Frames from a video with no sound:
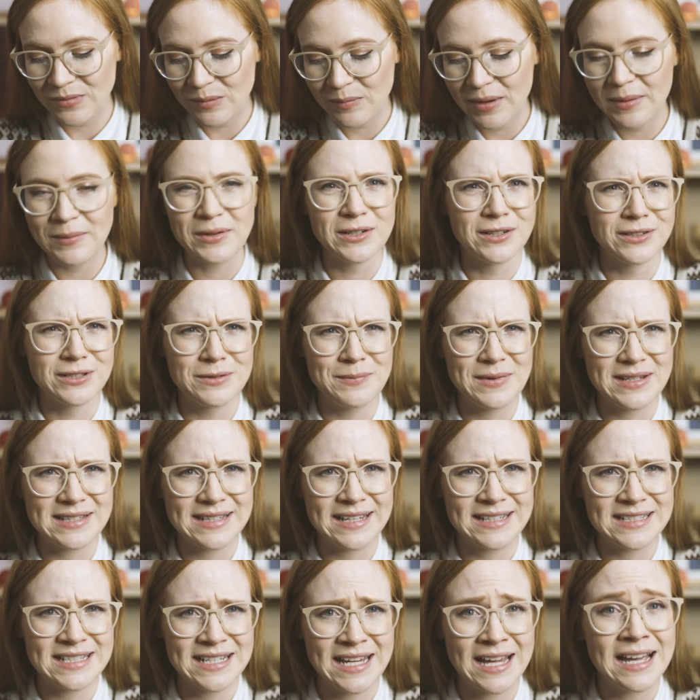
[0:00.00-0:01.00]
maybe not the best
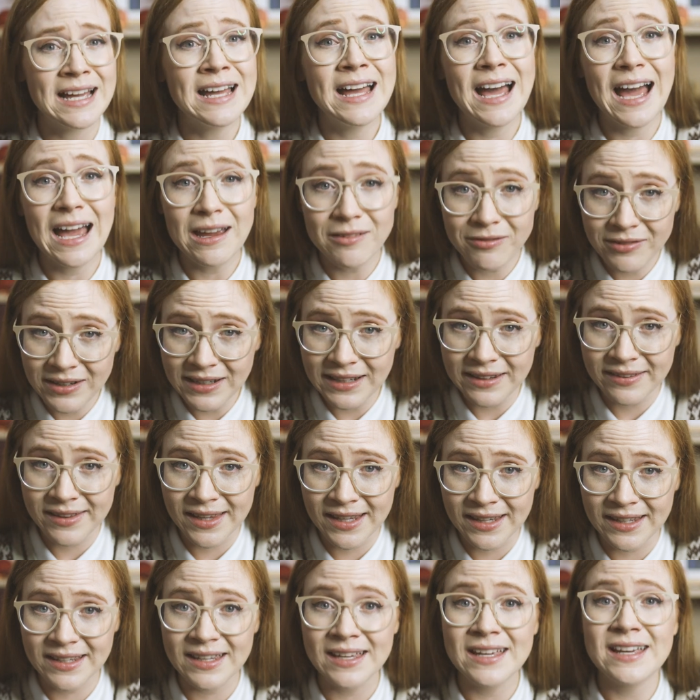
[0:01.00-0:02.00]
idea. I really
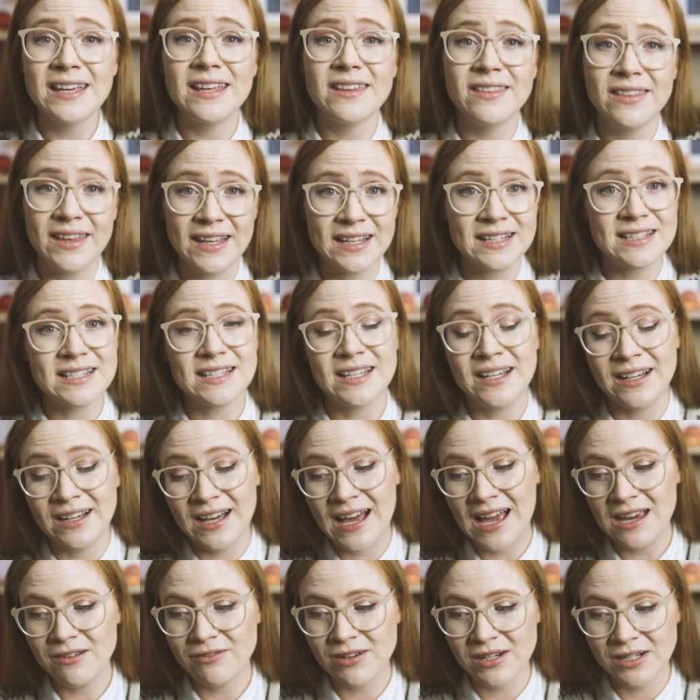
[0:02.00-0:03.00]
think that
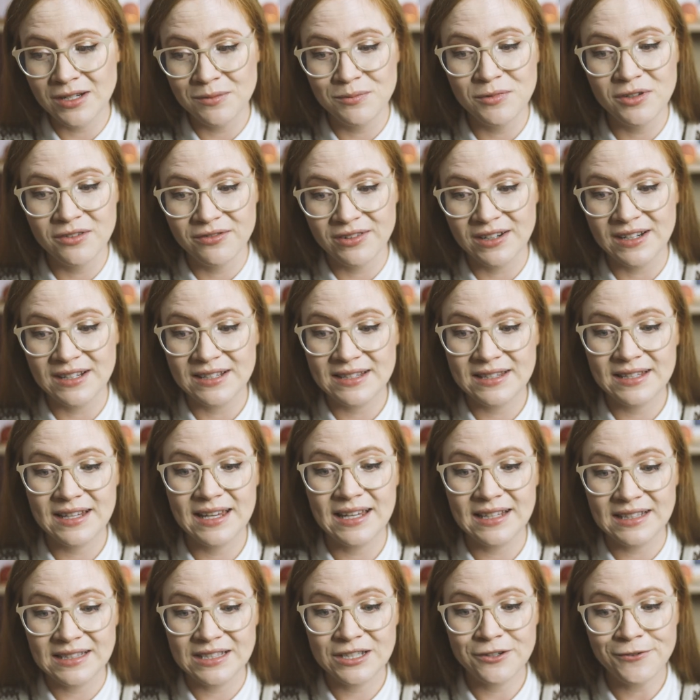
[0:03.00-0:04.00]
hiring the movers
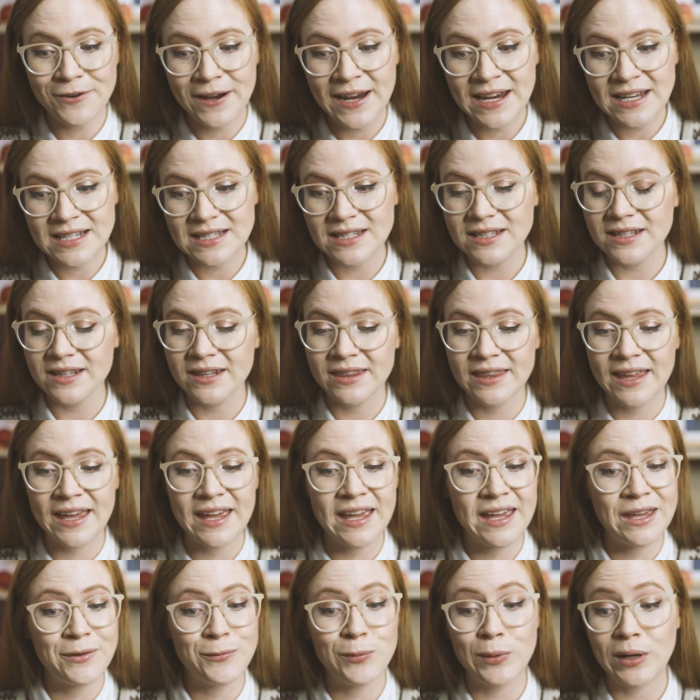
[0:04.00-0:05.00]
is great.
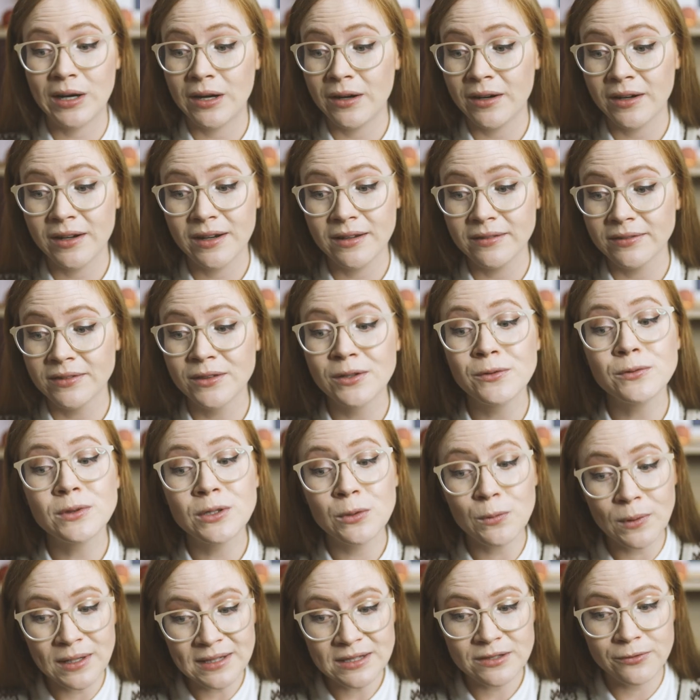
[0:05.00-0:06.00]
They were,
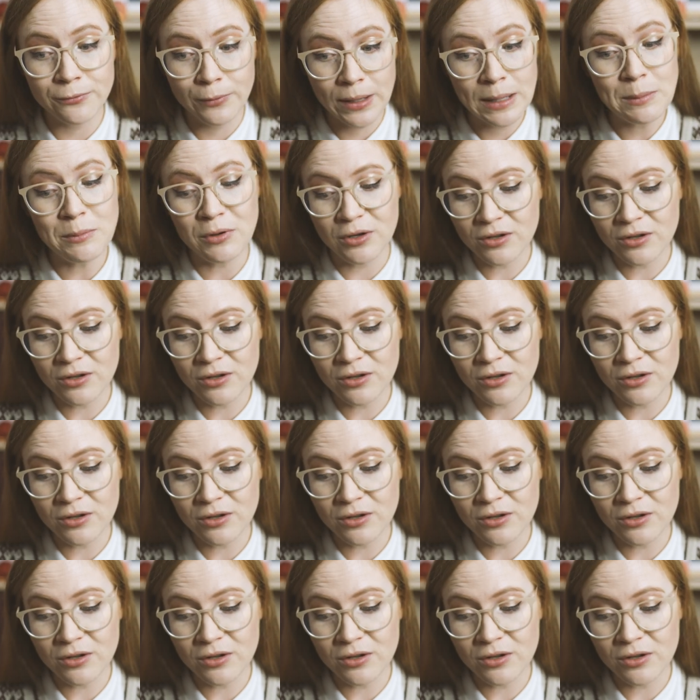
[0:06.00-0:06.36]
the ones we